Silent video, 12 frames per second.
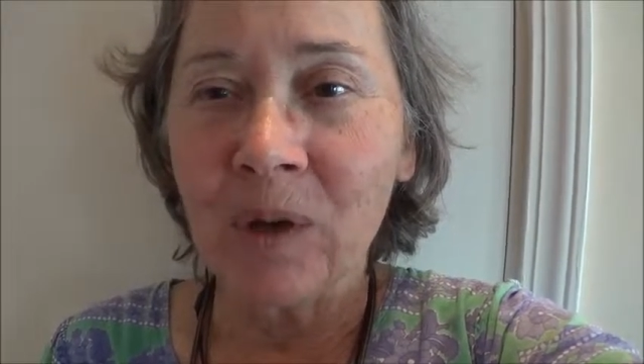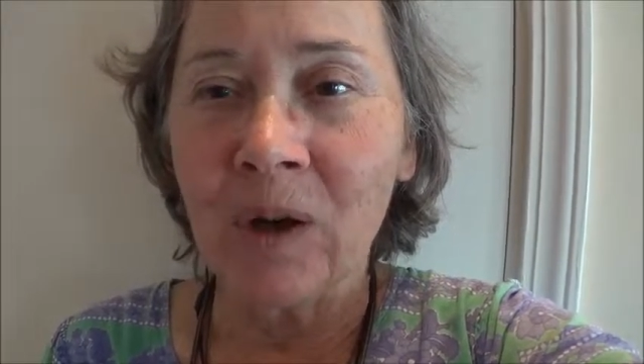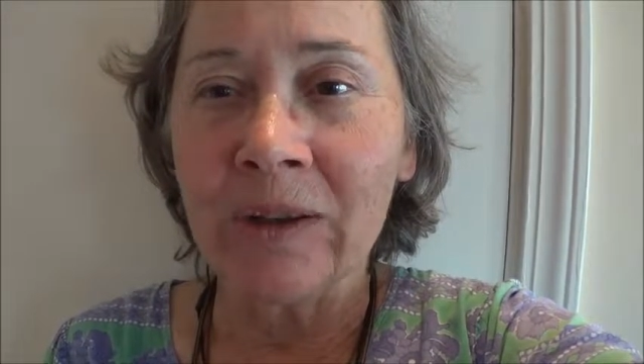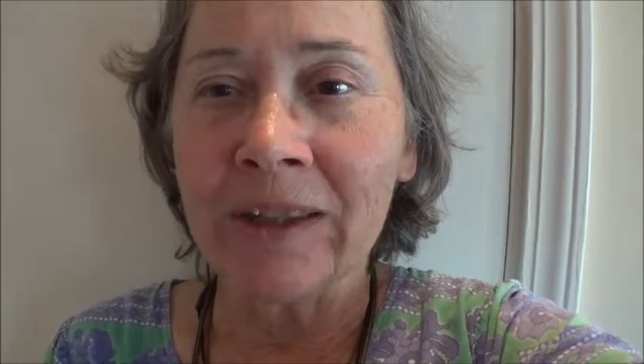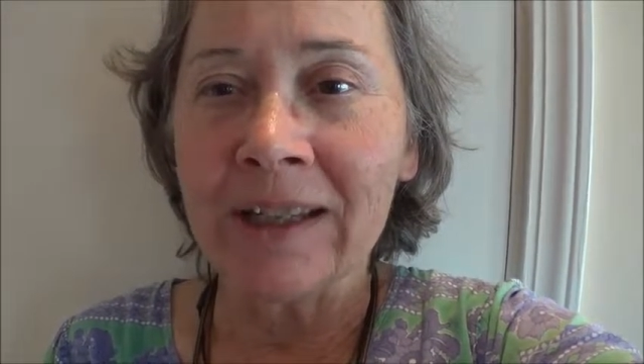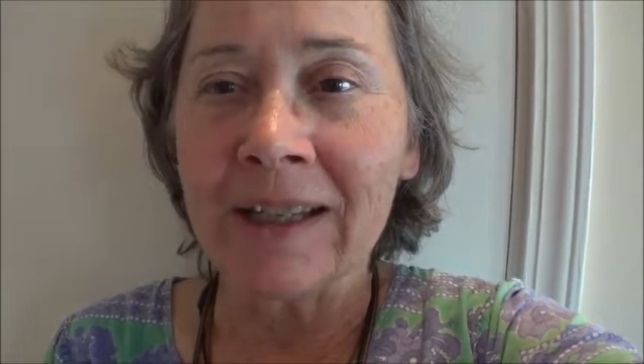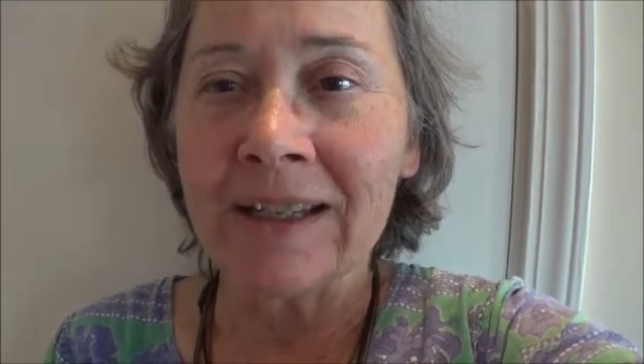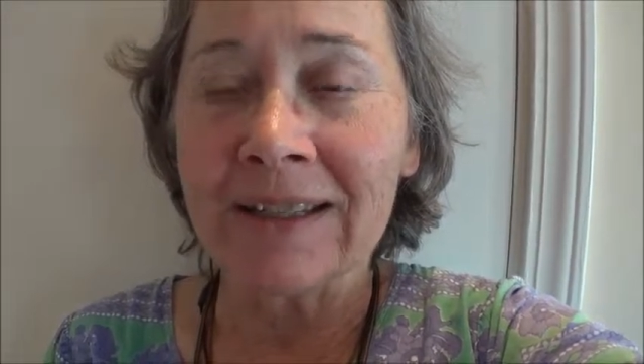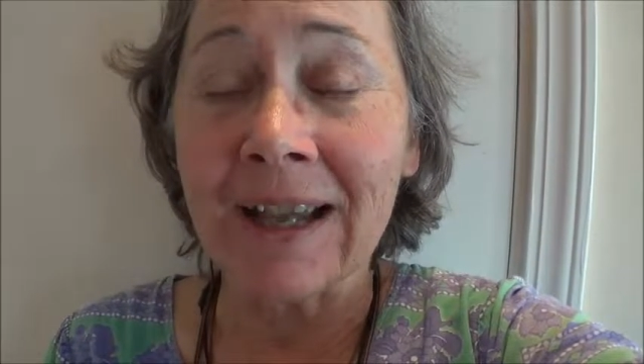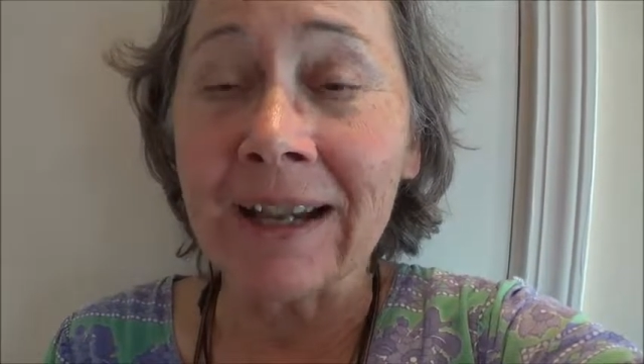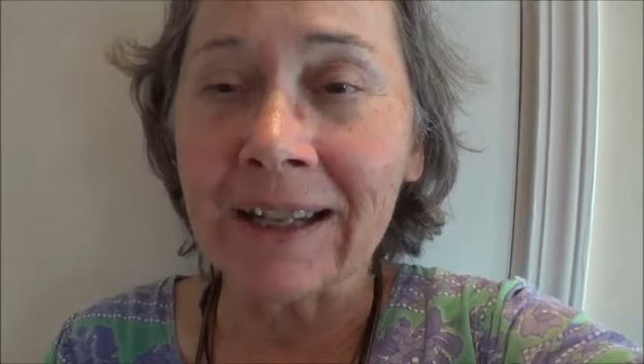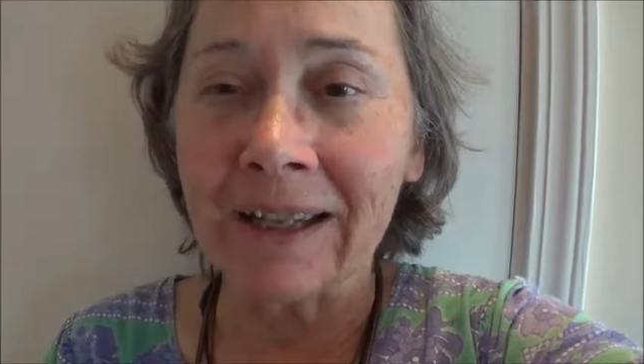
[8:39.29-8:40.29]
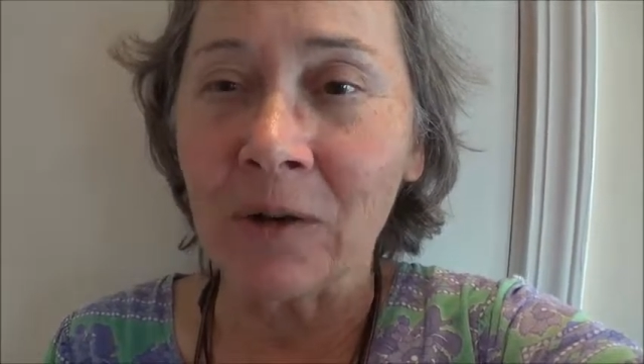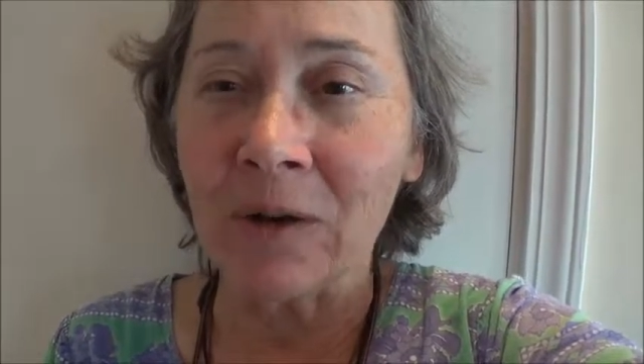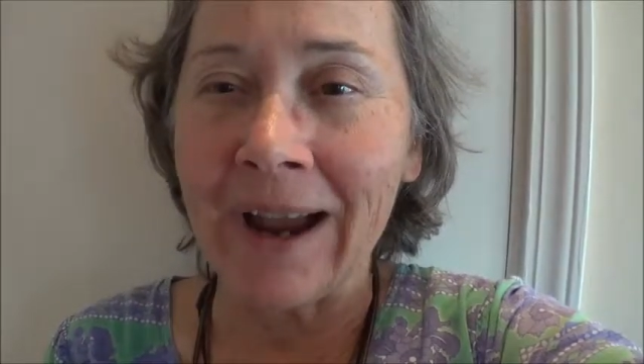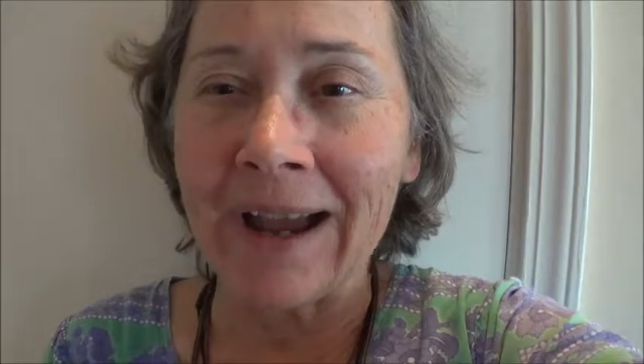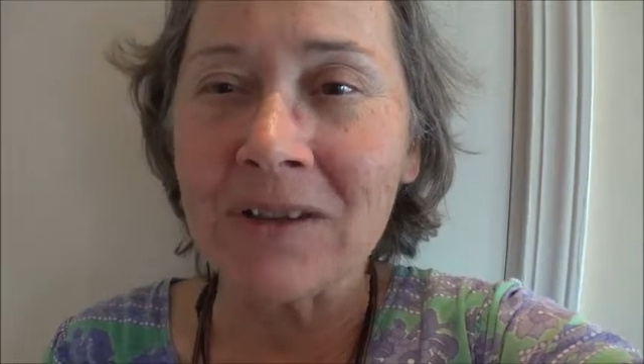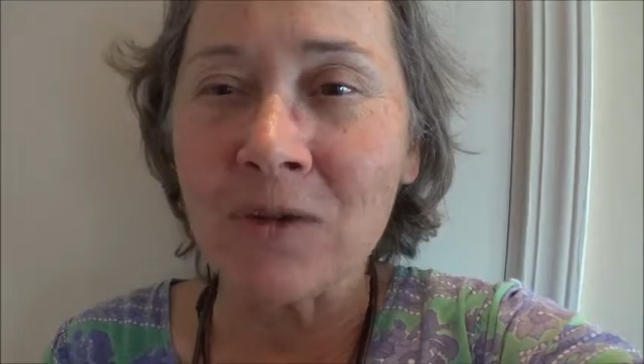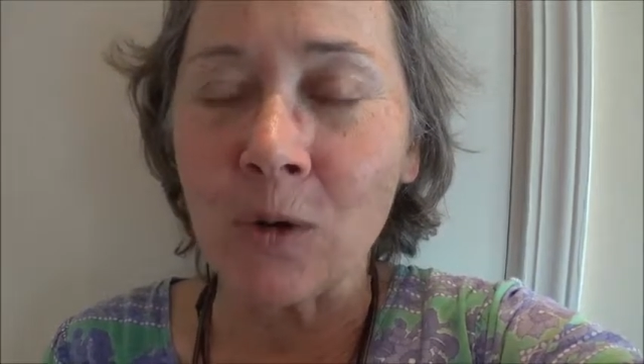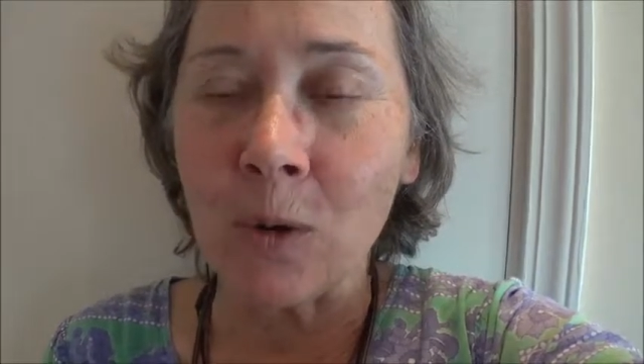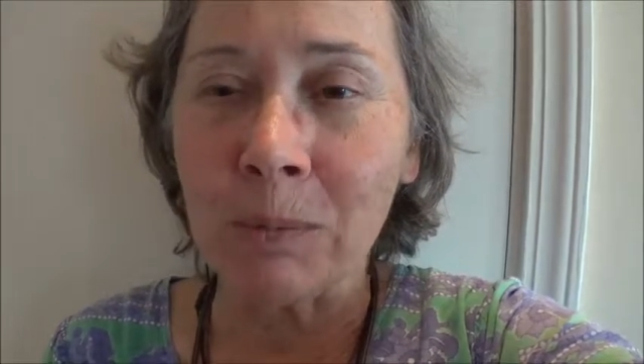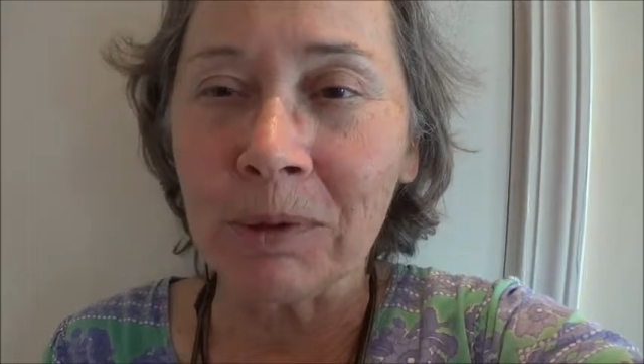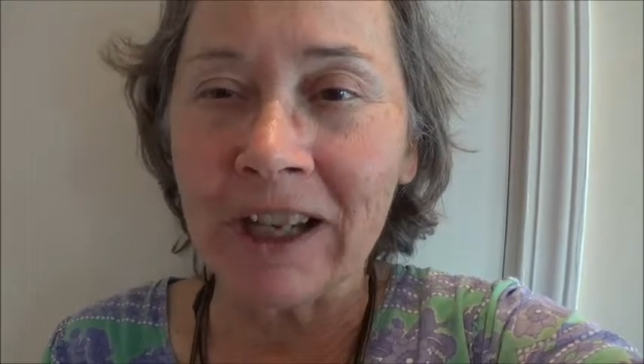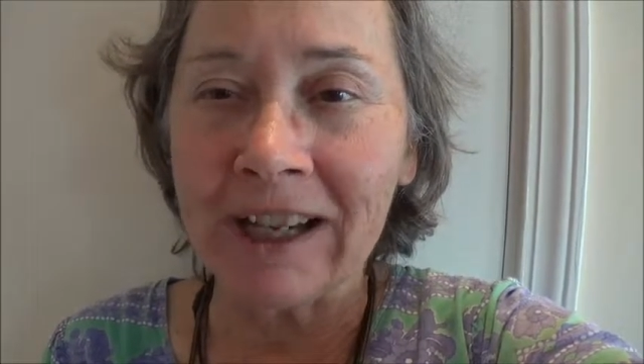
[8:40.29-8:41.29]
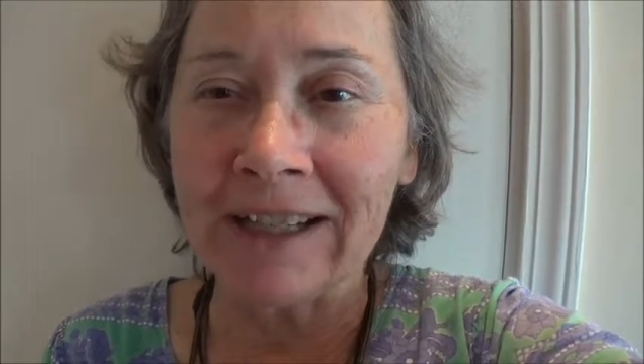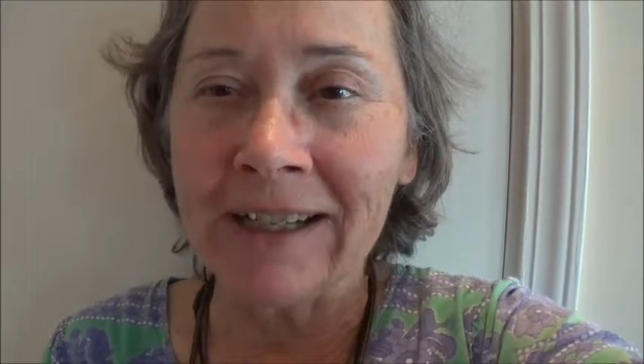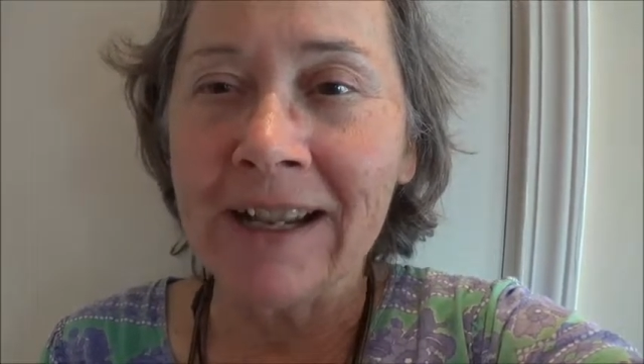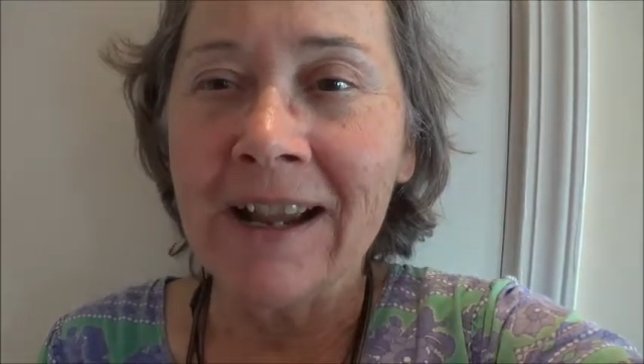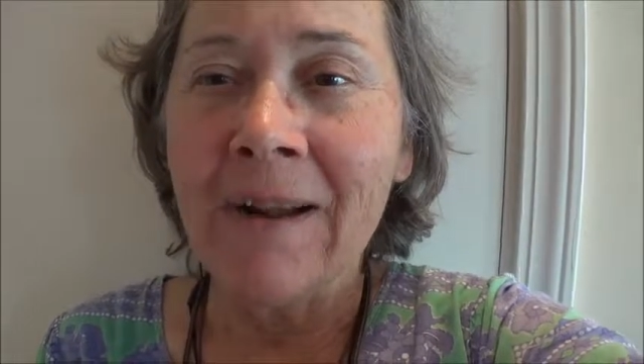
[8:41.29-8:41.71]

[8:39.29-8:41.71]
on the psychic or astral plane,